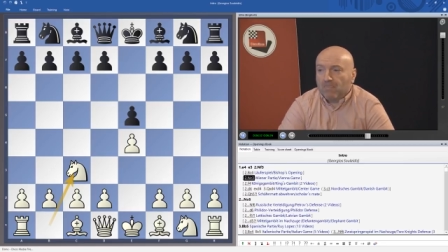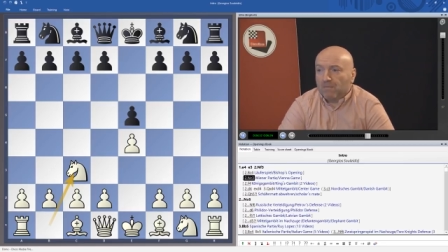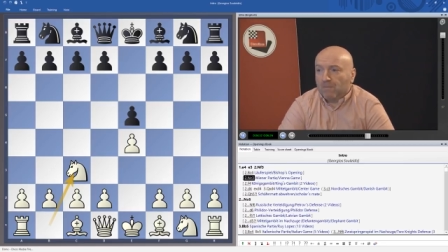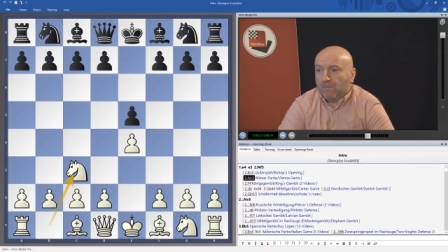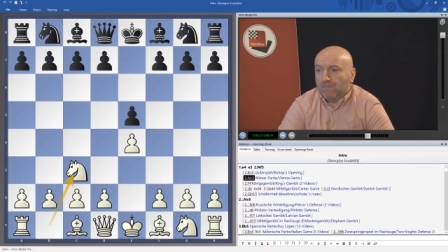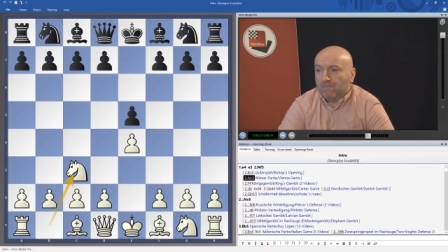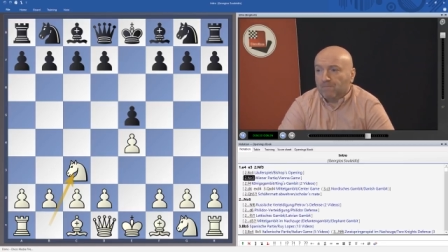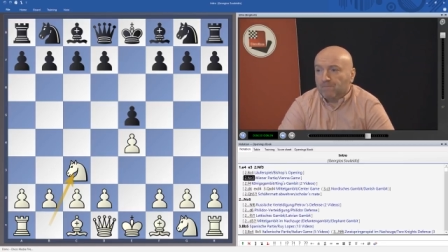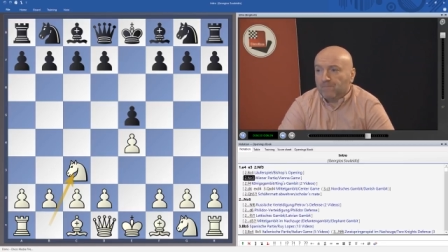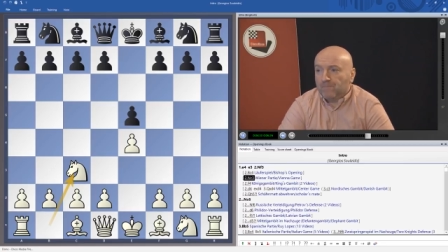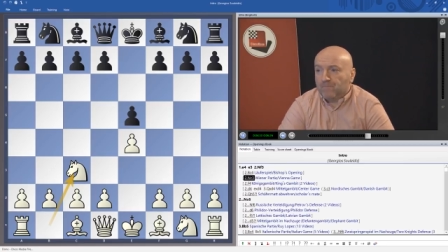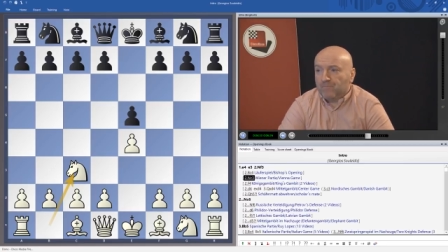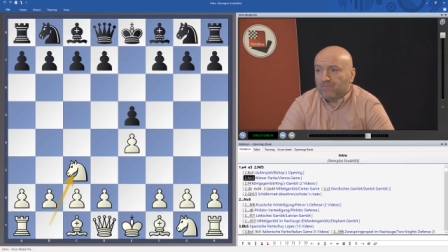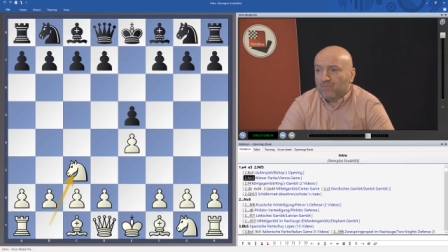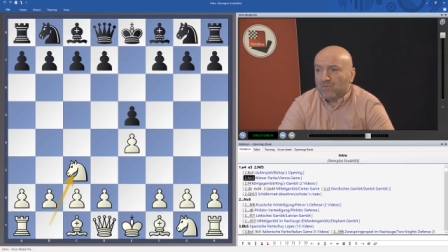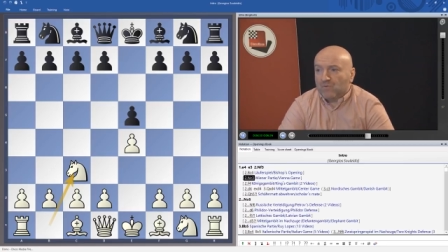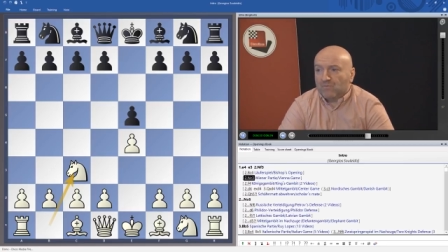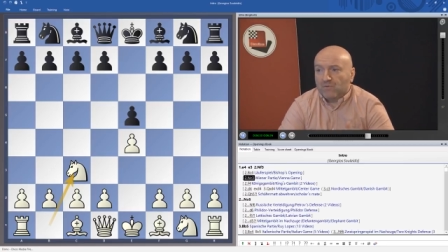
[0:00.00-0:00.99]

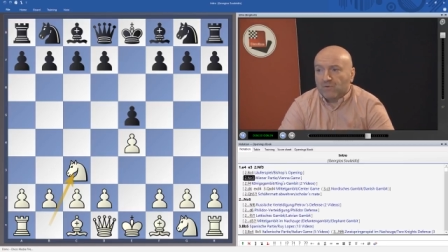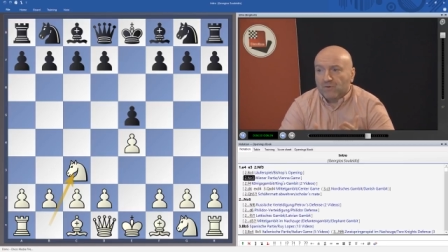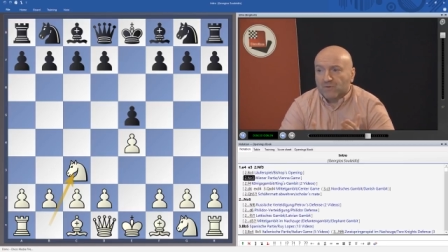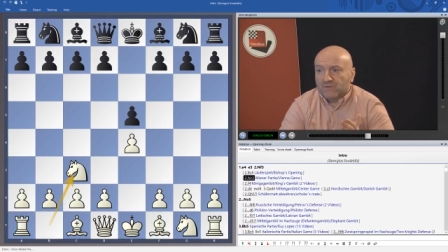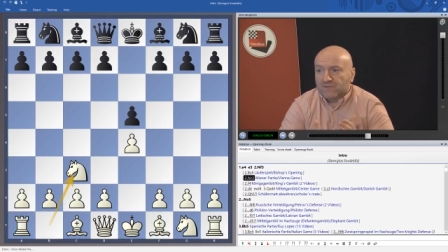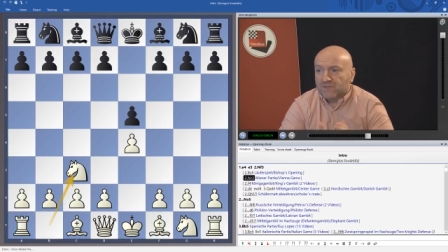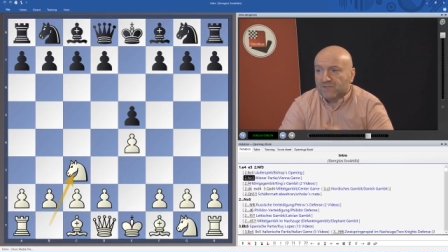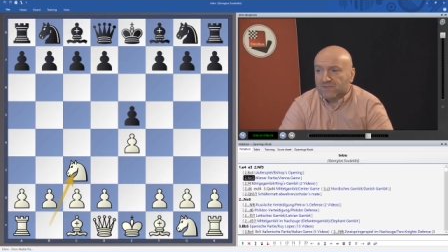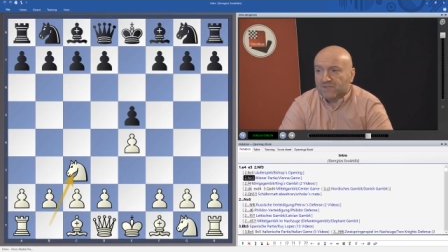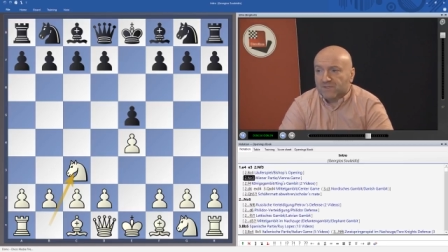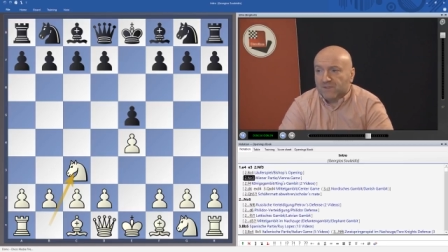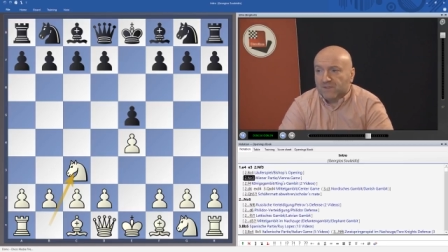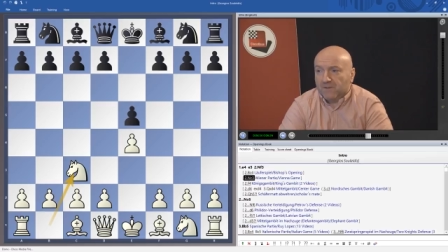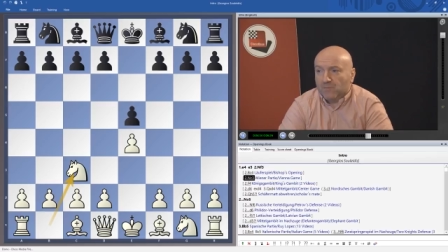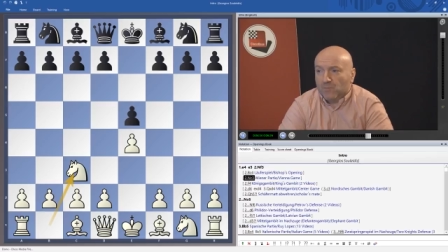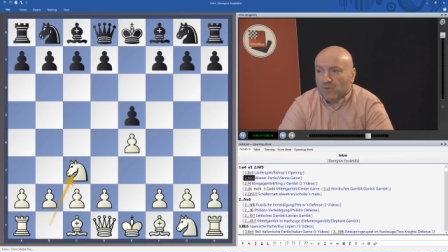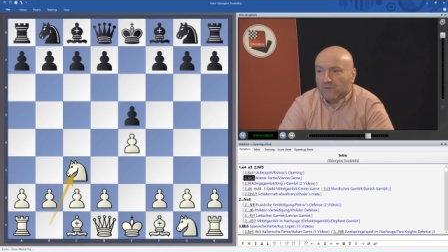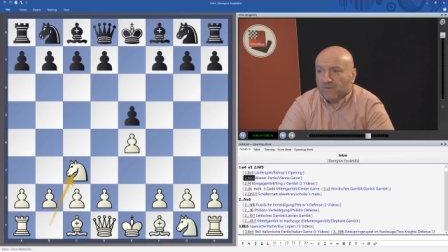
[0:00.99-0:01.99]
the videos, let's
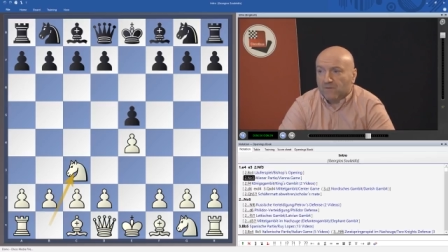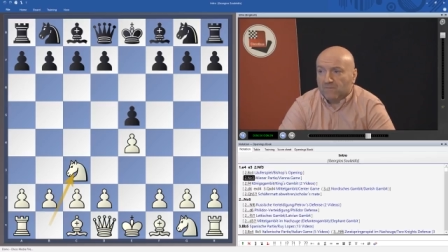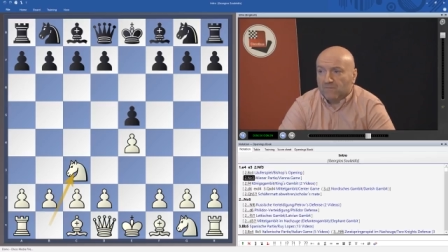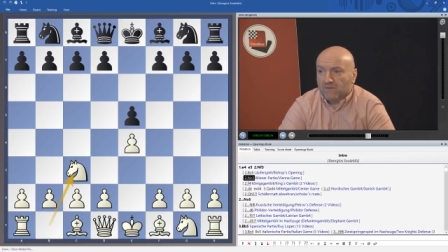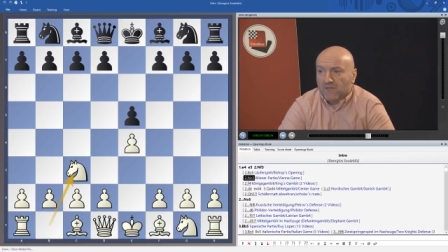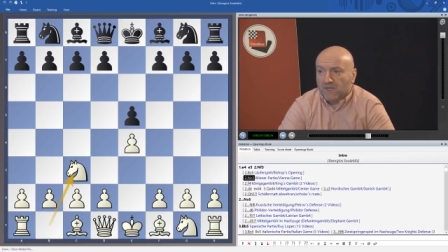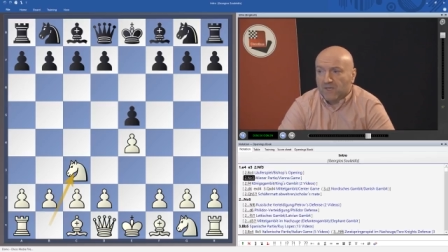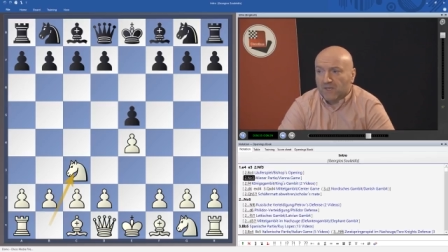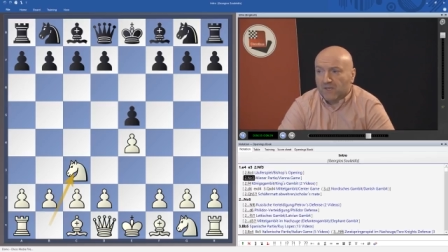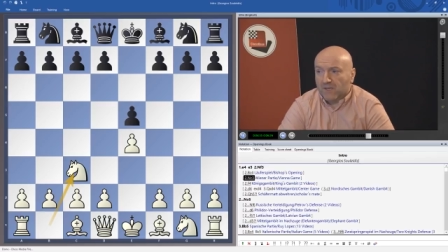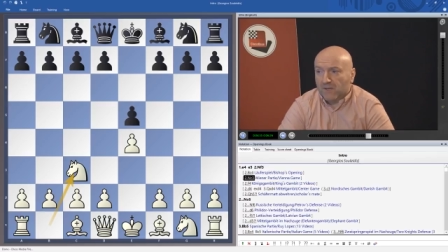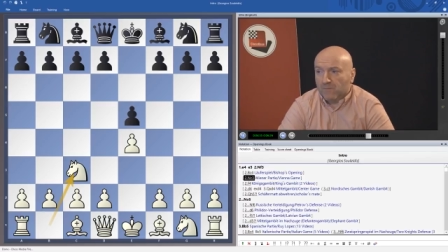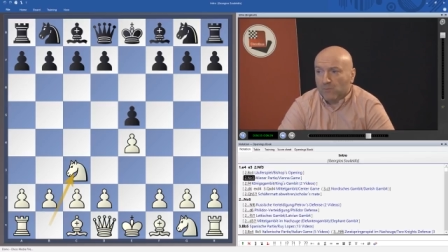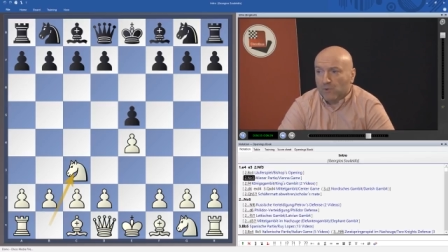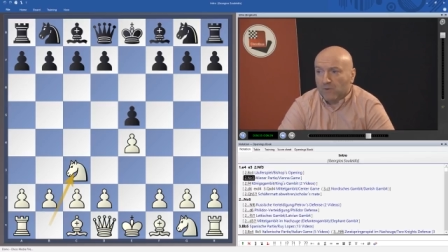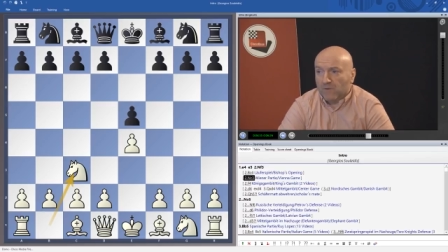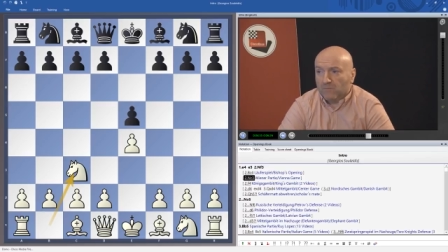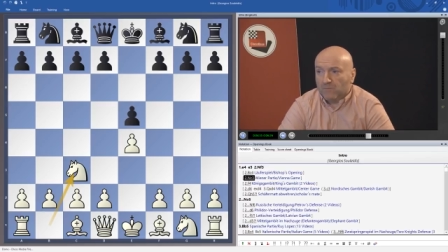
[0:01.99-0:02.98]
say, about the Vienna
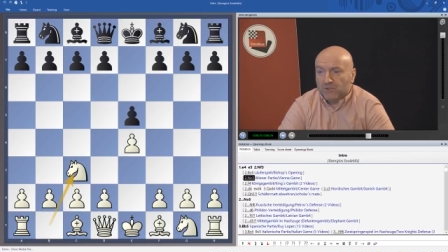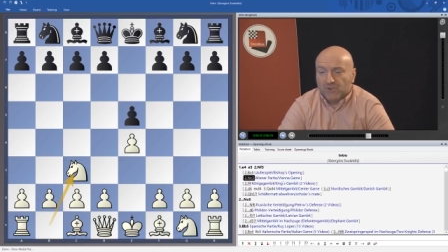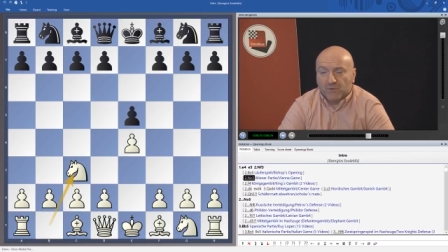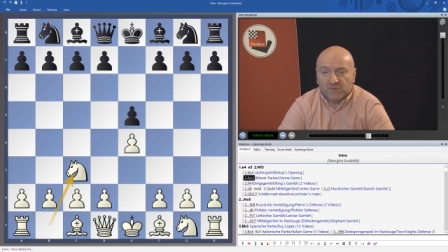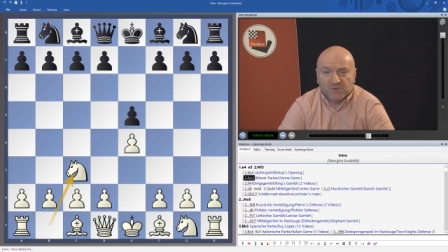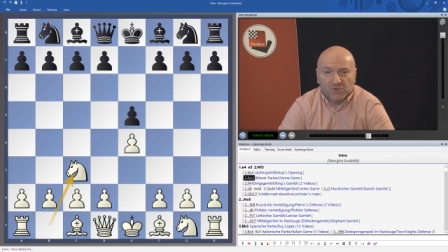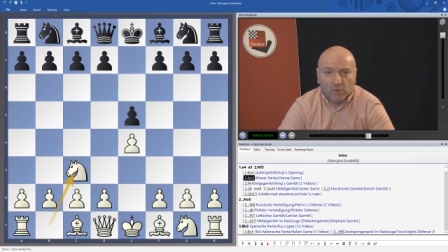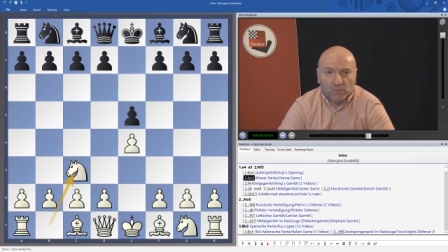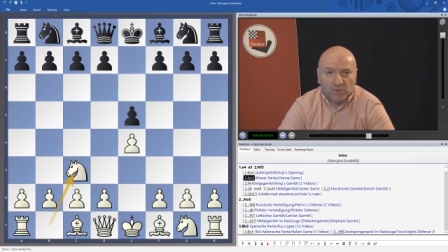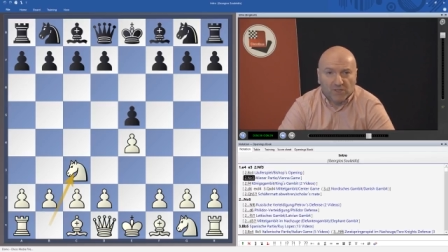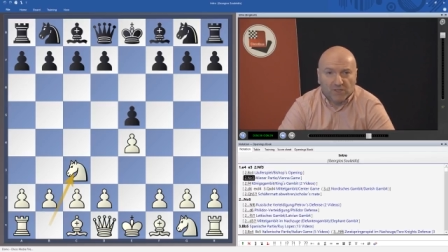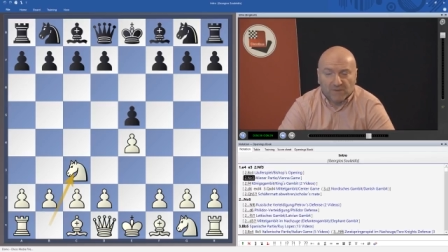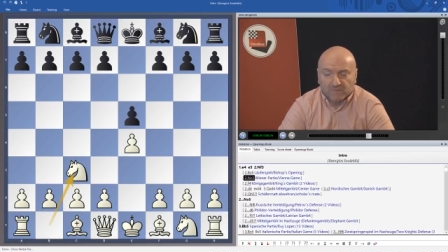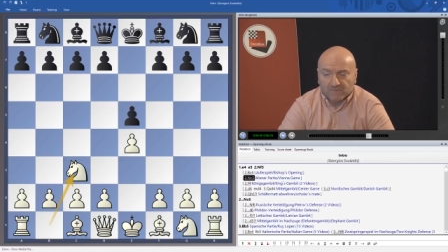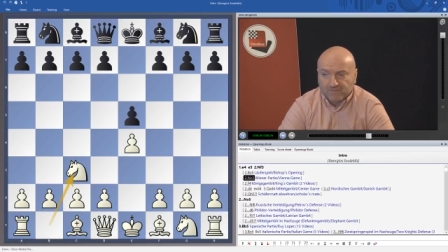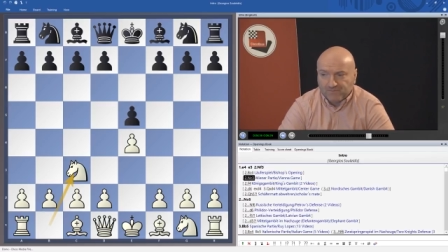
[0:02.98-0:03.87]
game or the bishop's opening.